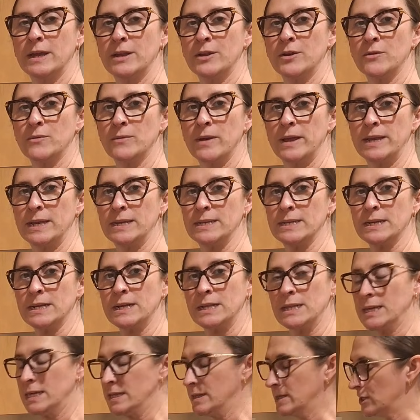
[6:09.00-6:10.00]
and you're ready to
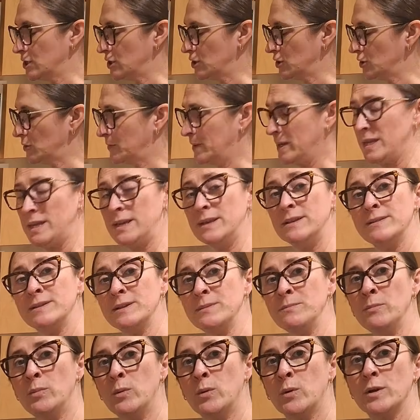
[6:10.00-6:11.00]
clean the tube, it is
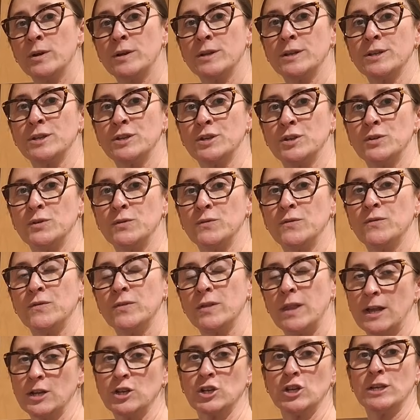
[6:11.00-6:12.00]
important to
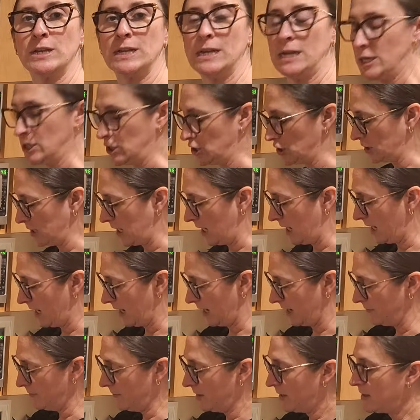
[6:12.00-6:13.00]
flush it each
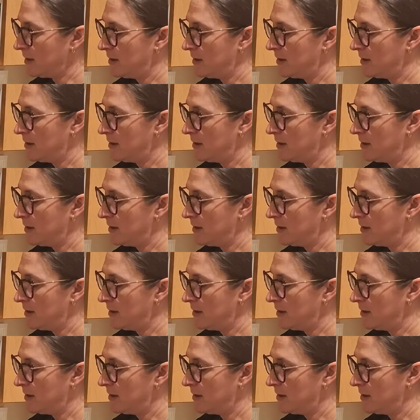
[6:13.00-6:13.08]
time